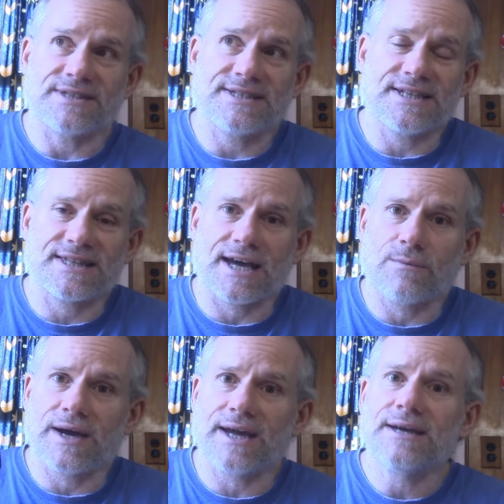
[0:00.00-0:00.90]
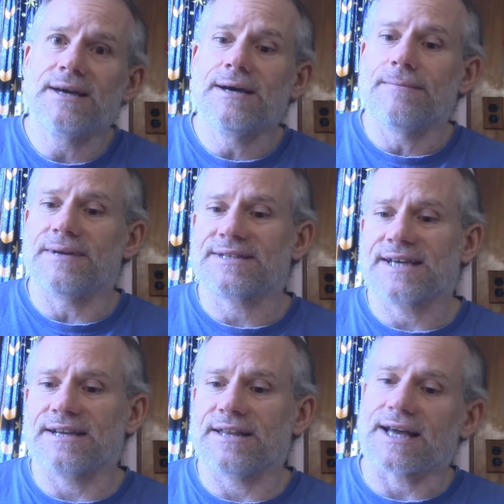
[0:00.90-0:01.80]
seen it that way, but it's
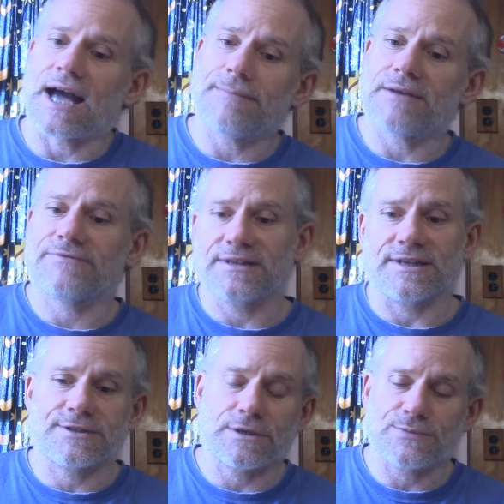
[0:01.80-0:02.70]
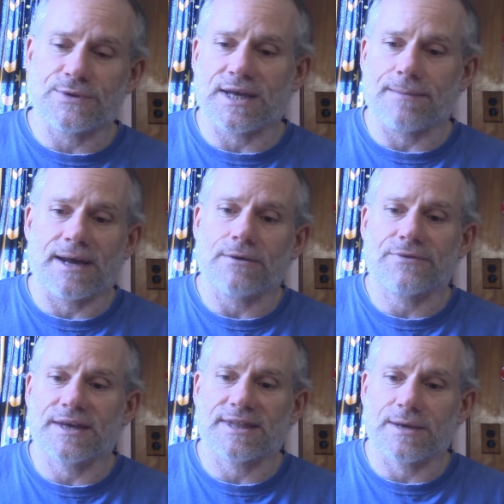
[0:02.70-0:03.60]
kind of like I'm on friendly terms with them. I don't
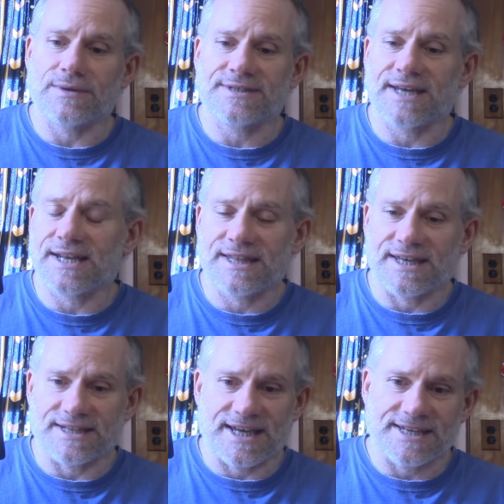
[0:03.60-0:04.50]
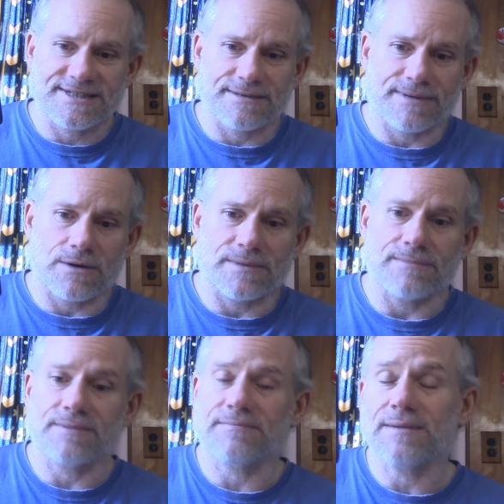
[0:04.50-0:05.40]
think they would say anything nasty about me,
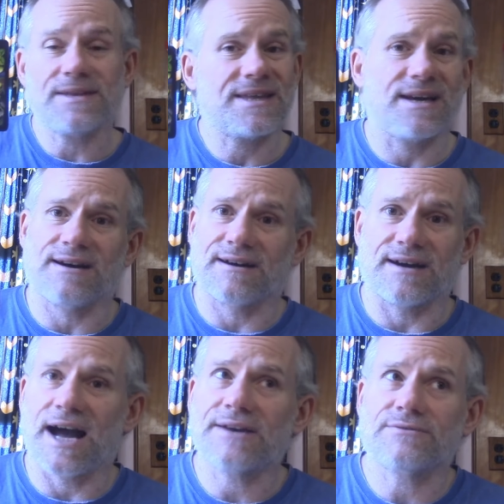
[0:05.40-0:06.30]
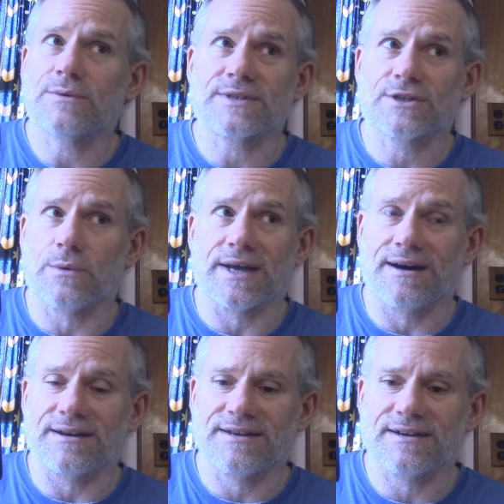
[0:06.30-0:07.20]
but maybe they are. I don't know what's going
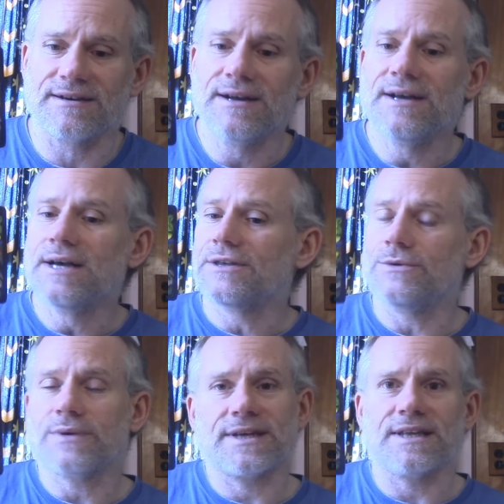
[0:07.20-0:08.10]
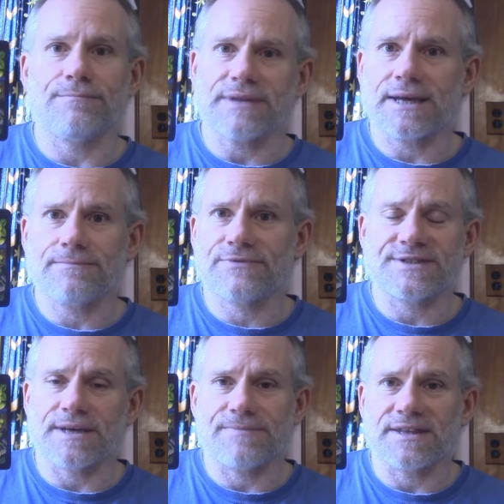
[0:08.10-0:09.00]
on here. You were getting blamed for
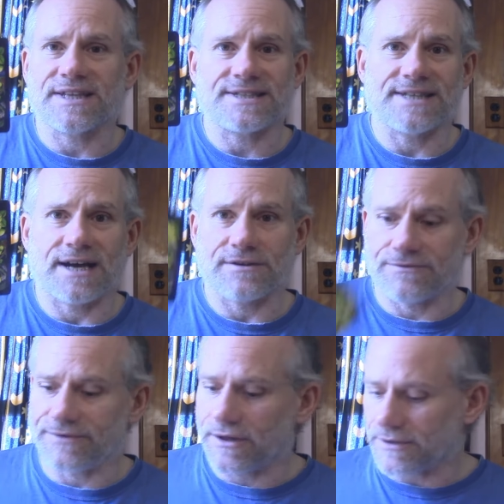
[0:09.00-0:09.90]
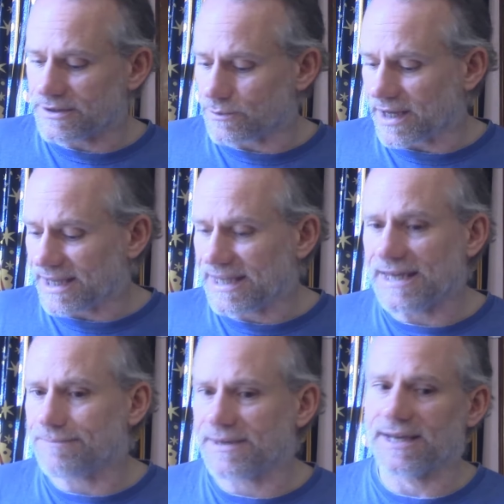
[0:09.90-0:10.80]
something that's not your fault, is what I
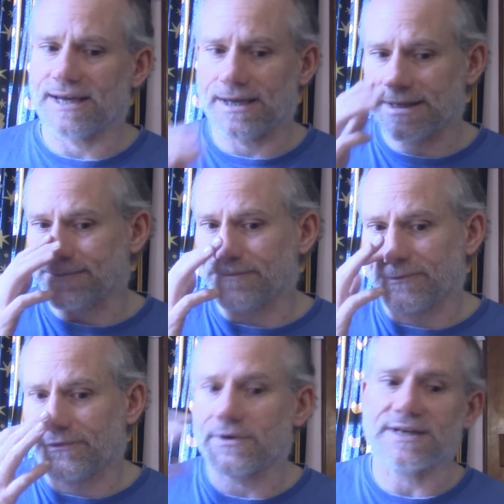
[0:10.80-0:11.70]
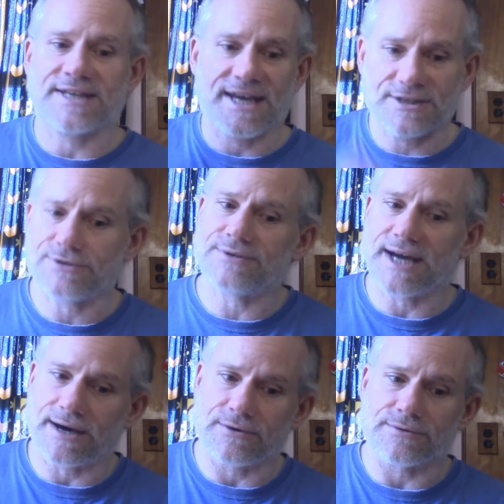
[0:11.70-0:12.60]
keep getting. And before it takes you
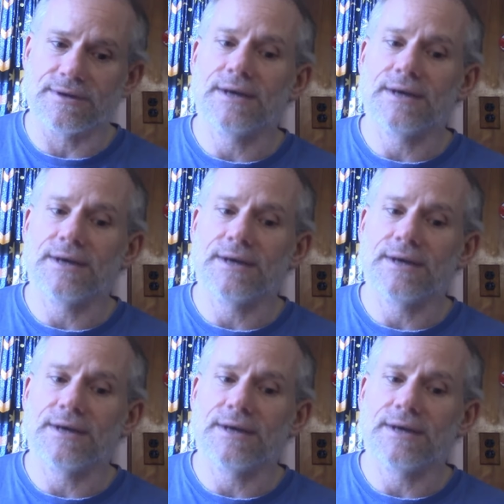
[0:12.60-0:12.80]
down,